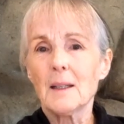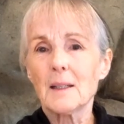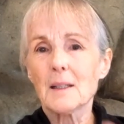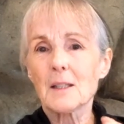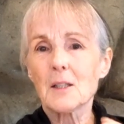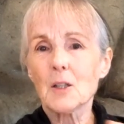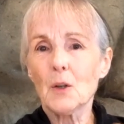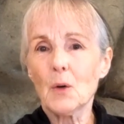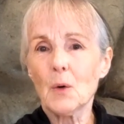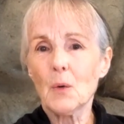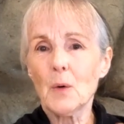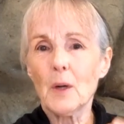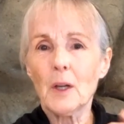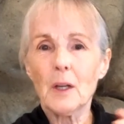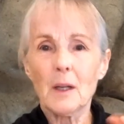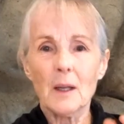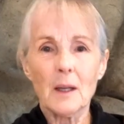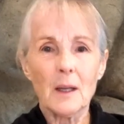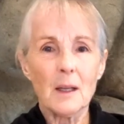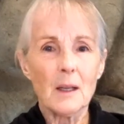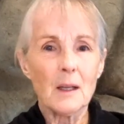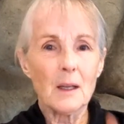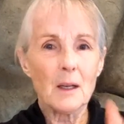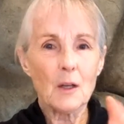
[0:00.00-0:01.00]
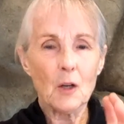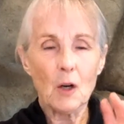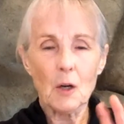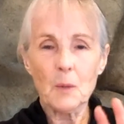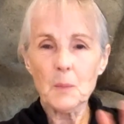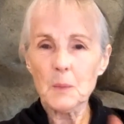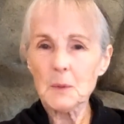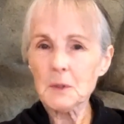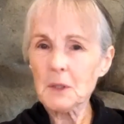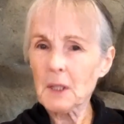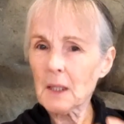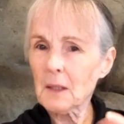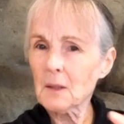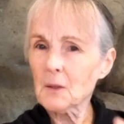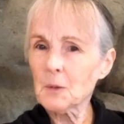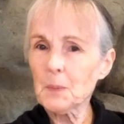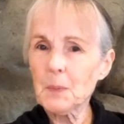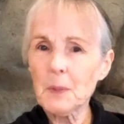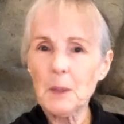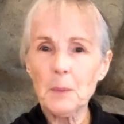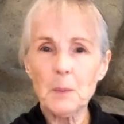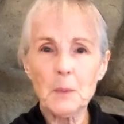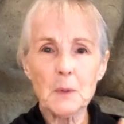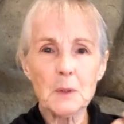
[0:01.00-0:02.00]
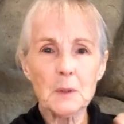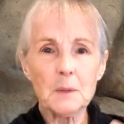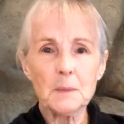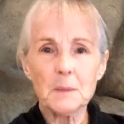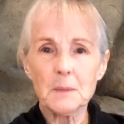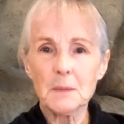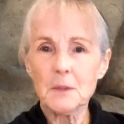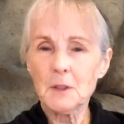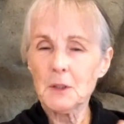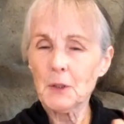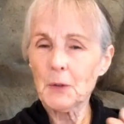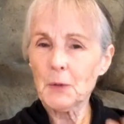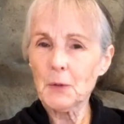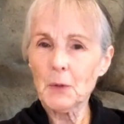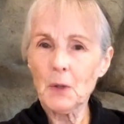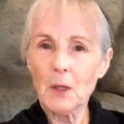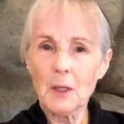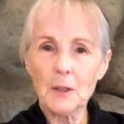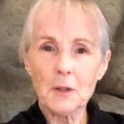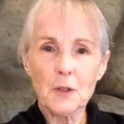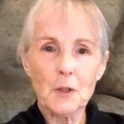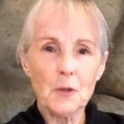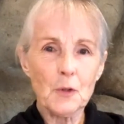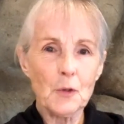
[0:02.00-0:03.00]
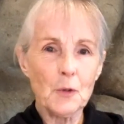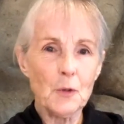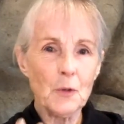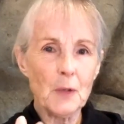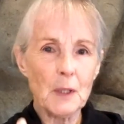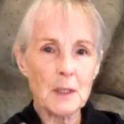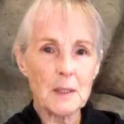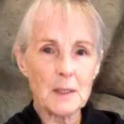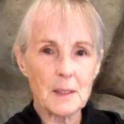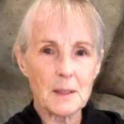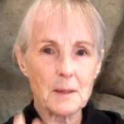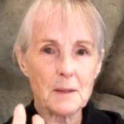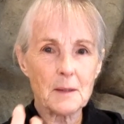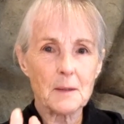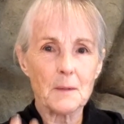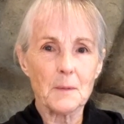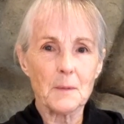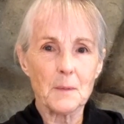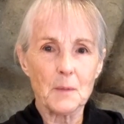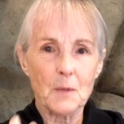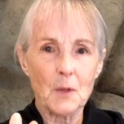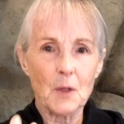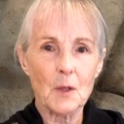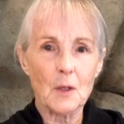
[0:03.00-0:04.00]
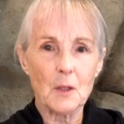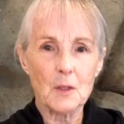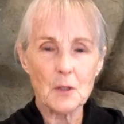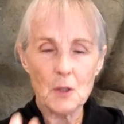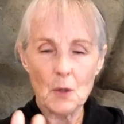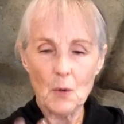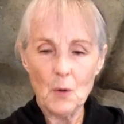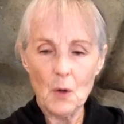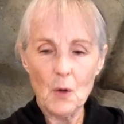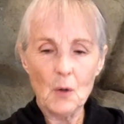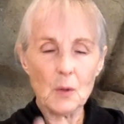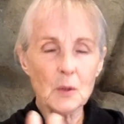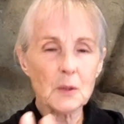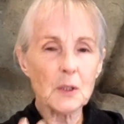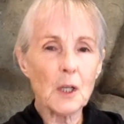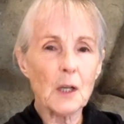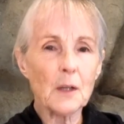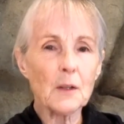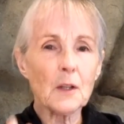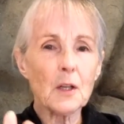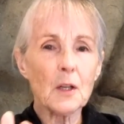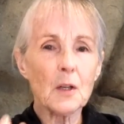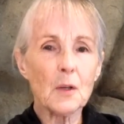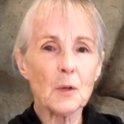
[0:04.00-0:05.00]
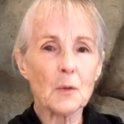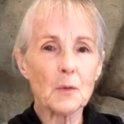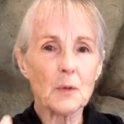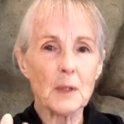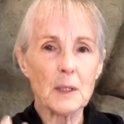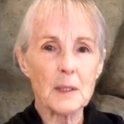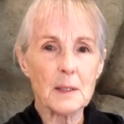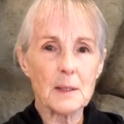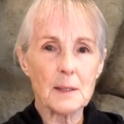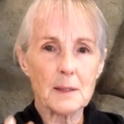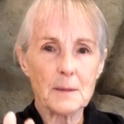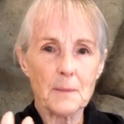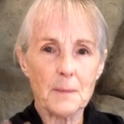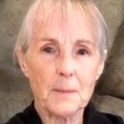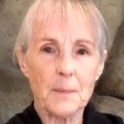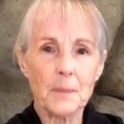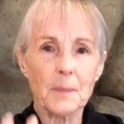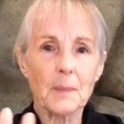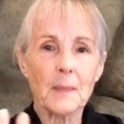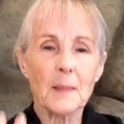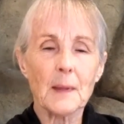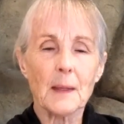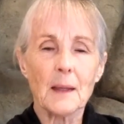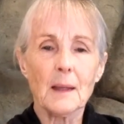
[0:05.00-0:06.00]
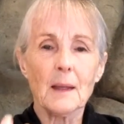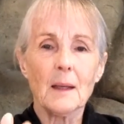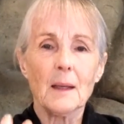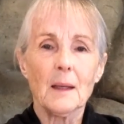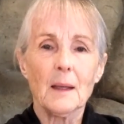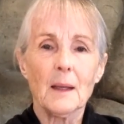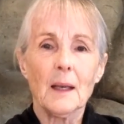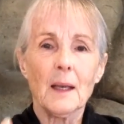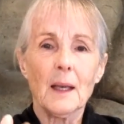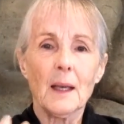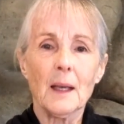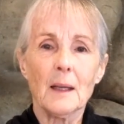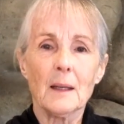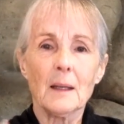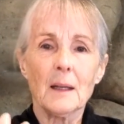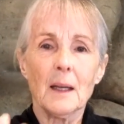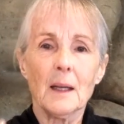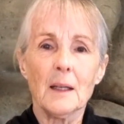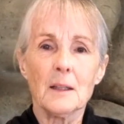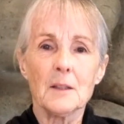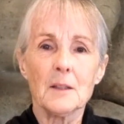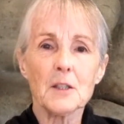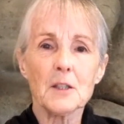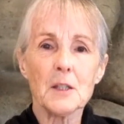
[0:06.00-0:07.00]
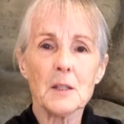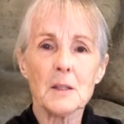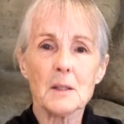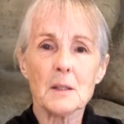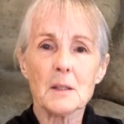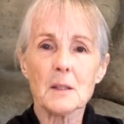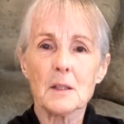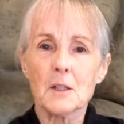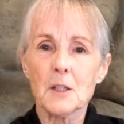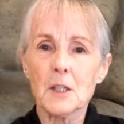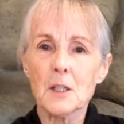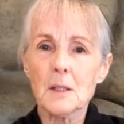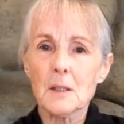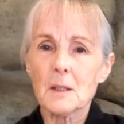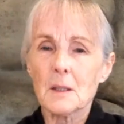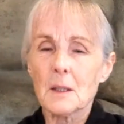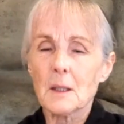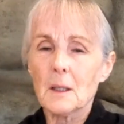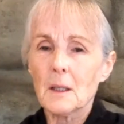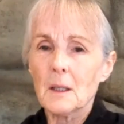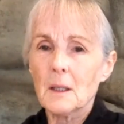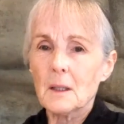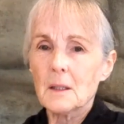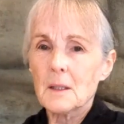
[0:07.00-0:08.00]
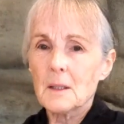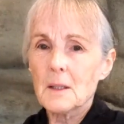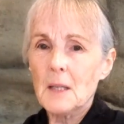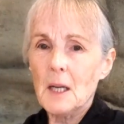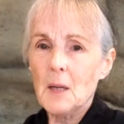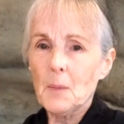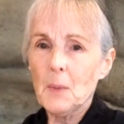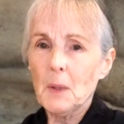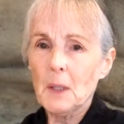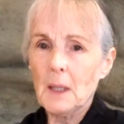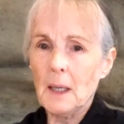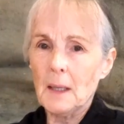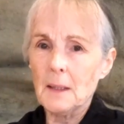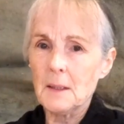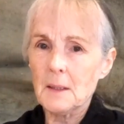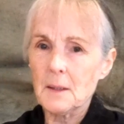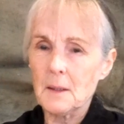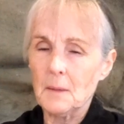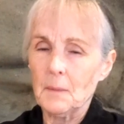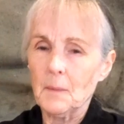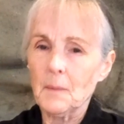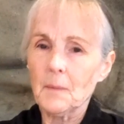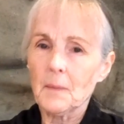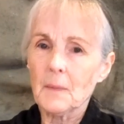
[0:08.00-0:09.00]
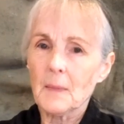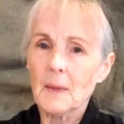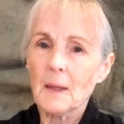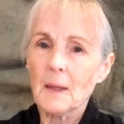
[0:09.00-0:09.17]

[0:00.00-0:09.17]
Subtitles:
So carpal tunnel people, you're not to do this. So hold on to your wrists and just stabilize them.